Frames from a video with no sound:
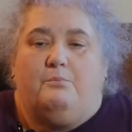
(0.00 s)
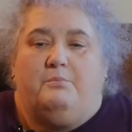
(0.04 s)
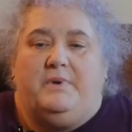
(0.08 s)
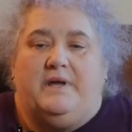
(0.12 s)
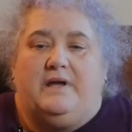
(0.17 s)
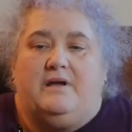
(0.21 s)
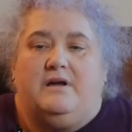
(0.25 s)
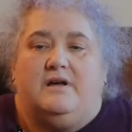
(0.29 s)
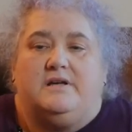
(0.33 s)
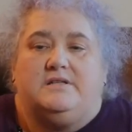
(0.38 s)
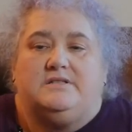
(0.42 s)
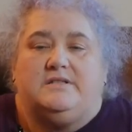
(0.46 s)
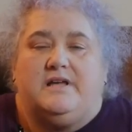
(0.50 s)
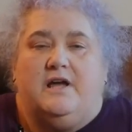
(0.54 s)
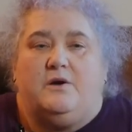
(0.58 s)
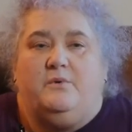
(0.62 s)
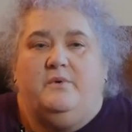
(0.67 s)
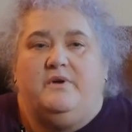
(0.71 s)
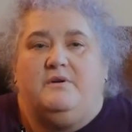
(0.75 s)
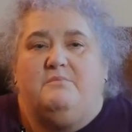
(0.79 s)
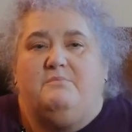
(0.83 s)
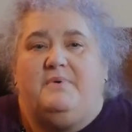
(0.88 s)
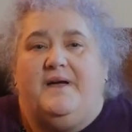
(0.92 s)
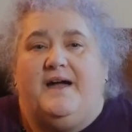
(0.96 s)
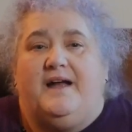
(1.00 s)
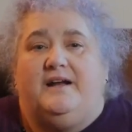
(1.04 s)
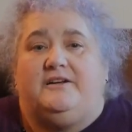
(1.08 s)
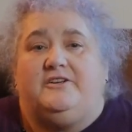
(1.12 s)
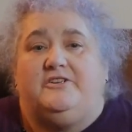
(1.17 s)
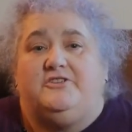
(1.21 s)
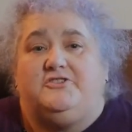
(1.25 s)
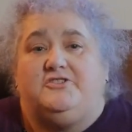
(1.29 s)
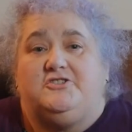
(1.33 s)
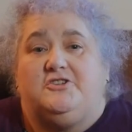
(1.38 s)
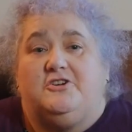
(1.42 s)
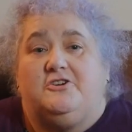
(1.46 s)
because I went back
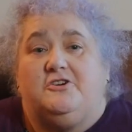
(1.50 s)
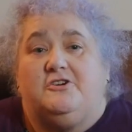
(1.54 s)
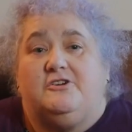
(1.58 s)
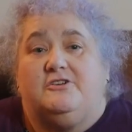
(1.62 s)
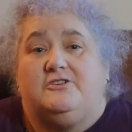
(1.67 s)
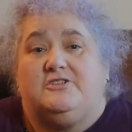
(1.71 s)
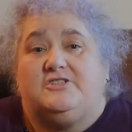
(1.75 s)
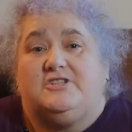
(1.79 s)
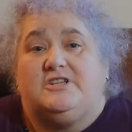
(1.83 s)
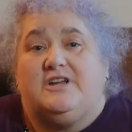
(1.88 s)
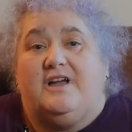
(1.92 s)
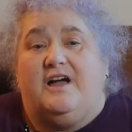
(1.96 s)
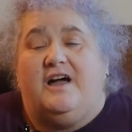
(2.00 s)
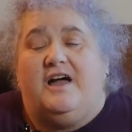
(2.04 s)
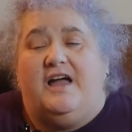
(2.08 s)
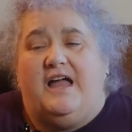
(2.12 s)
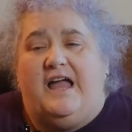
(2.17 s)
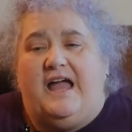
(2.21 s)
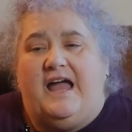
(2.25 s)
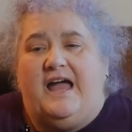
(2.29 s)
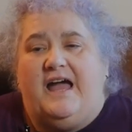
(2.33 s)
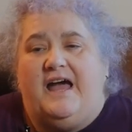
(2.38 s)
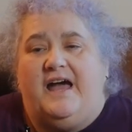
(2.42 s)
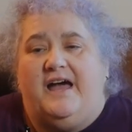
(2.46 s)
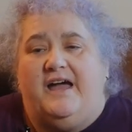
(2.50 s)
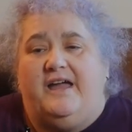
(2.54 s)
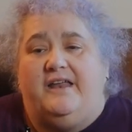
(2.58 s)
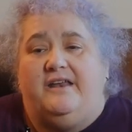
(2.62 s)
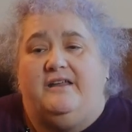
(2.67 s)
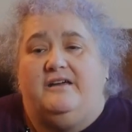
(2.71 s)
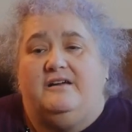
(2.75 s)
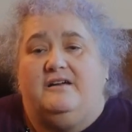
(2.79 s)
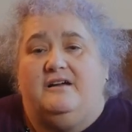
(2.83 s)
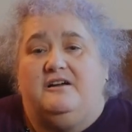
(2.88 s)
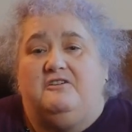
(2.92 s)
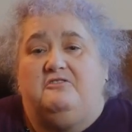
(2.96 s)
to church, I
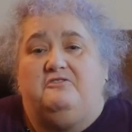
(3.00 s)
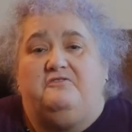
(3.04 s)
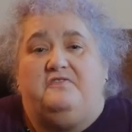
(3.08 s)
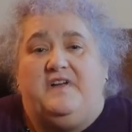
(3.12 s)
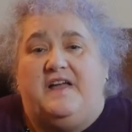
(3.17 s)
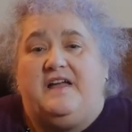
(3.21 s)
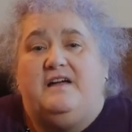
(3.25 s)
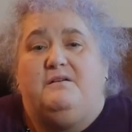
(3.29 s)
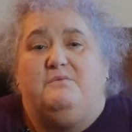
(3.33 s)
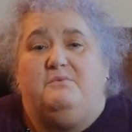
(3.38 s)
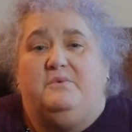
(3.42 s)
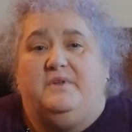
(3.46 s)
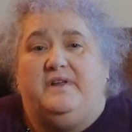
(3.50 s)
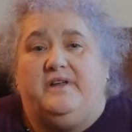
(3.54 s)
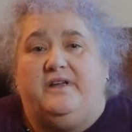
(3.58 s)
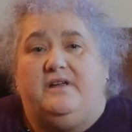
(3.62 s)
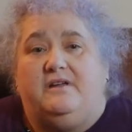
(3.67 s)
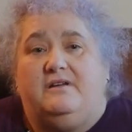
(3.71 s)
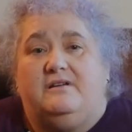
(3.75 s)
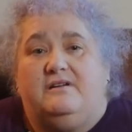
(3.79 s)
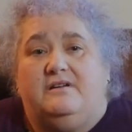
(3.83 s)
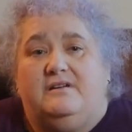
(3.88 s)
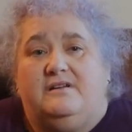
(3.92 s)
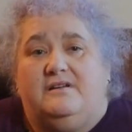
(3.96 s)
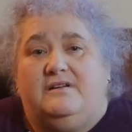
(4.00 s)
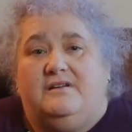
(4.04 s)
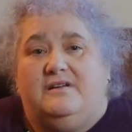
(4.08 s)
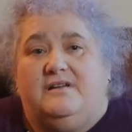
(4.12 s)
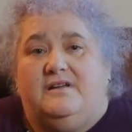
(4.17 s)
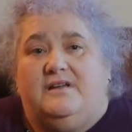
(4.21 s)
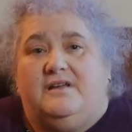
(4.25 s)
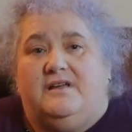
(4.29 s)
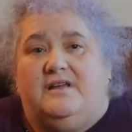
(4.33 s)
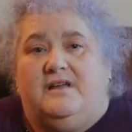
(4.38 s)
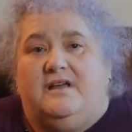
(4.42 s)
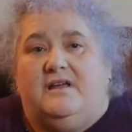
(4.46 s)
had a family
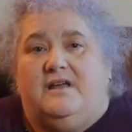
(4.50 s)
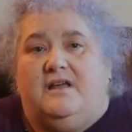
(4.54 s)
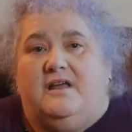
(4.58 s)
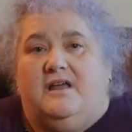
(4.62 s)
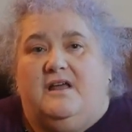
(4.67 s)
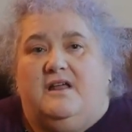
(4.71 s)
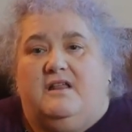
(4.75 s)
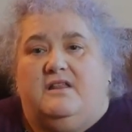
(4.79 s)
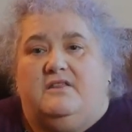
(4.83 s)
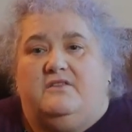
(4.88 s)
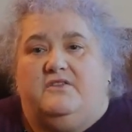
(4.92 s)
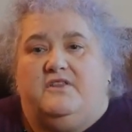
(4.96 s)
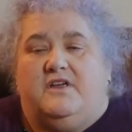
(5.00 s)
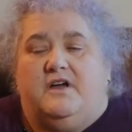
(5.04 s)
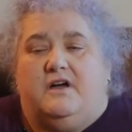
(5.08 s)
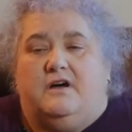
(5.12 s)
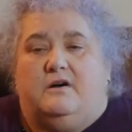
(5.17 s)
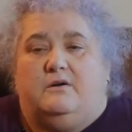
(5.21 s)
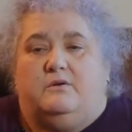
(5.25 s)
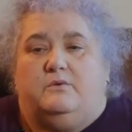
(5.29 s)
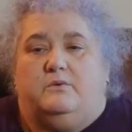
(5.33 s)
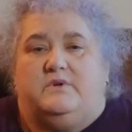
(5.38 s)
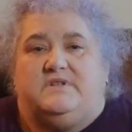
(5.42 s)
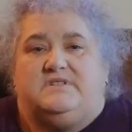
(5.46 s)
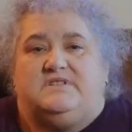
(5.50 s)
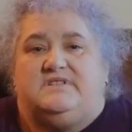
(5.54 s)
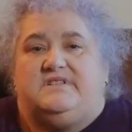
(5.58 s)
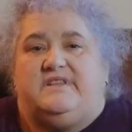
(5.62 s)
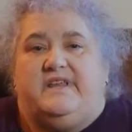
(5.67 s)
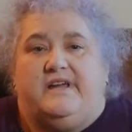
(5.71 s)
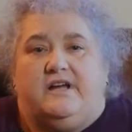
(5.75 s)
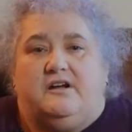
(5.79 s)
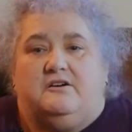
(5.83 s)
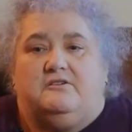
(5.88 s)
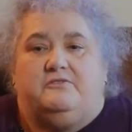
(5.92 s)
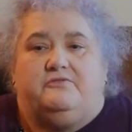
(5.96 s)
that was
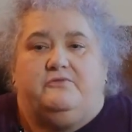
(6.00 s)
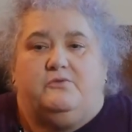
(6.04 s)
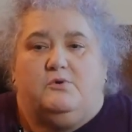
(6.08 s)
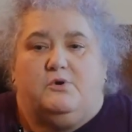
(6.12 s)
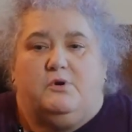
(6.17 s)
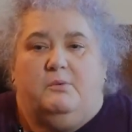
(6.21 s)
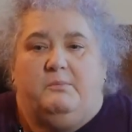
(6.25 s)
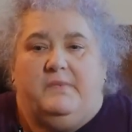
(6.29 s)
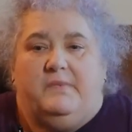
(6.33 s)
there for